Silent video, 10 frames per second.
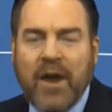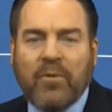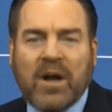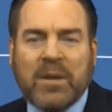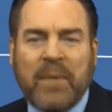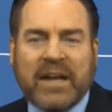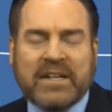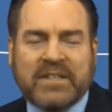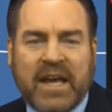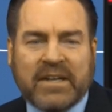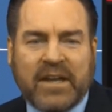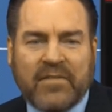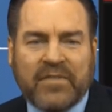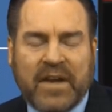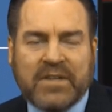All right, welcome back to
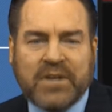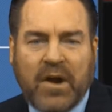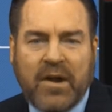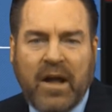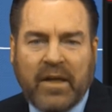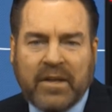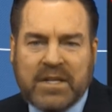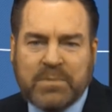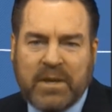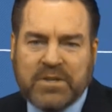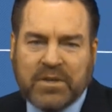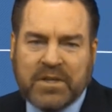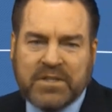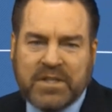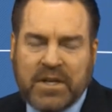Takedown, fans. Our holiday
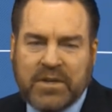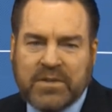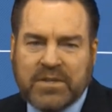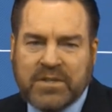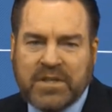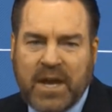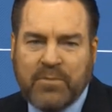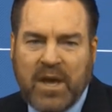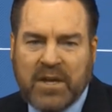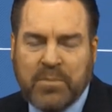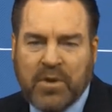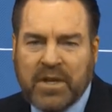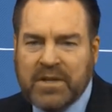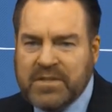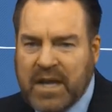special continues. This time we head to
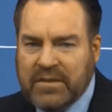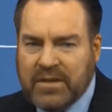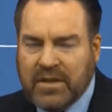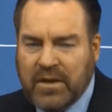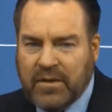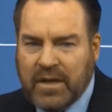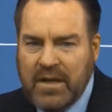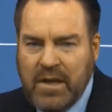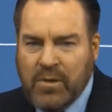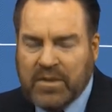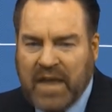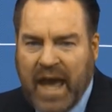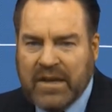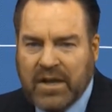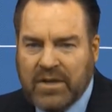Brookings, South Dakota, with
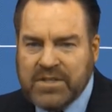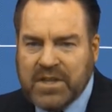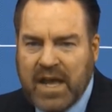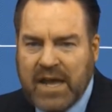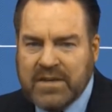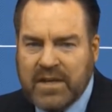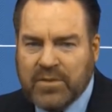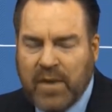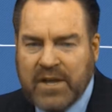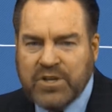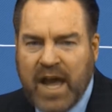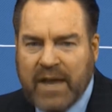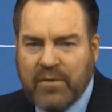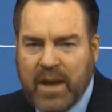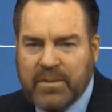the head coach of the 18th-ranked
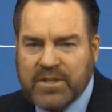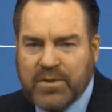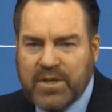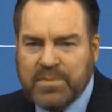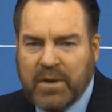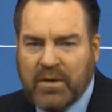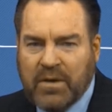Jackrabbits, Chris